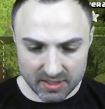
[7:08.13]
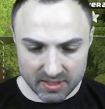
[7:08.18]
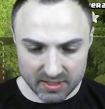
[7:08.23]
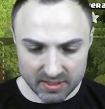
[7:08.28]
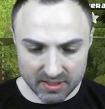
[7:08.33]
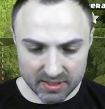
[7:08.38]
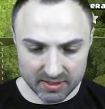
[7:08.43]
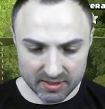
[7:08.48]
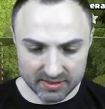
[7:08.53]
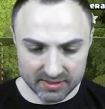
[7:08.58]

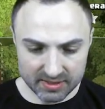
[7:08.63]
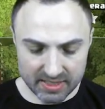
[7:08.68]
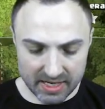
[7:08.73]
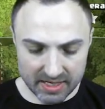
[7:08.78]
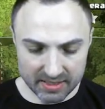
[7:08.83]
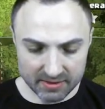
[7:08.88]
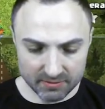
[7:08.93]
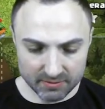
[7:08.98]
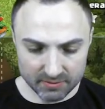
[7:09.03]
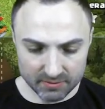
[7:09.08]
He's
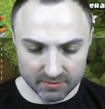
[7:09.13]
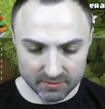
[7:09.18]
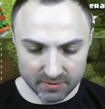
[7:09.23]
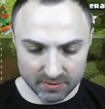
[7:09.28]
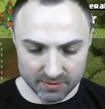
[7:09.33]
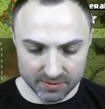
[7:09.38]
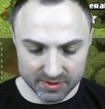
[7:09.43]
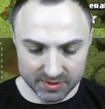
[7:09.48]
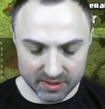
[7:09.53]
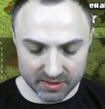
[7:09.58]
got
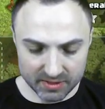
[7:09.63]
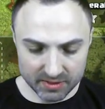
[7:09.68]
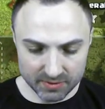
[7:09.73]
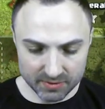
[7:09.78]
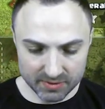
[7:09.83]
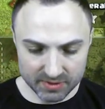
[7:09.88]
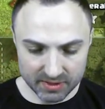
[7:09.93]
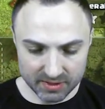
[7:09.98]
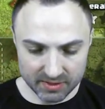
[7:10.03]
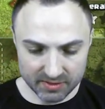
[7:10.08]
roasty
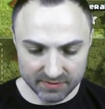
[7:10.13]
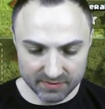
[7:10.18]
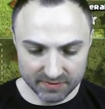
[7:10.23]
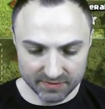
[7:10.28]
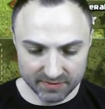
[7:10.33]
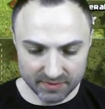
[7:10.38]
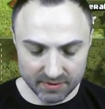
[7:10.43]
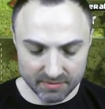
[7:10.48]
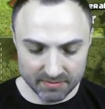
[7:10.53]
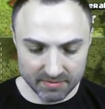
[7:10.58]
toasty
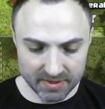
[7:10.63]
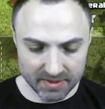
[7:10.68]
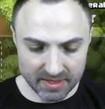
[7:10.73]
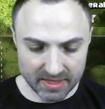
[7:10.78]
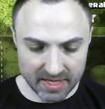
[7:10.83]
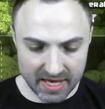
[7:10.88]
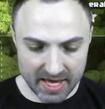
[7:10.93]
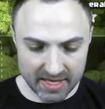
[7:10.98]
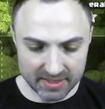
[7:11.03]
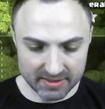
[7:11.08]
from
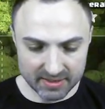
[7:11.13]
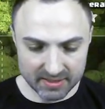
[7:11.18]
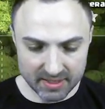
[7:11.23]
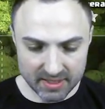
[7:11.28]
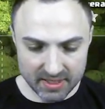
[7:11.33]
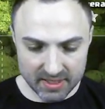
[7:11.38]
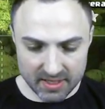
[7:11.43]
that.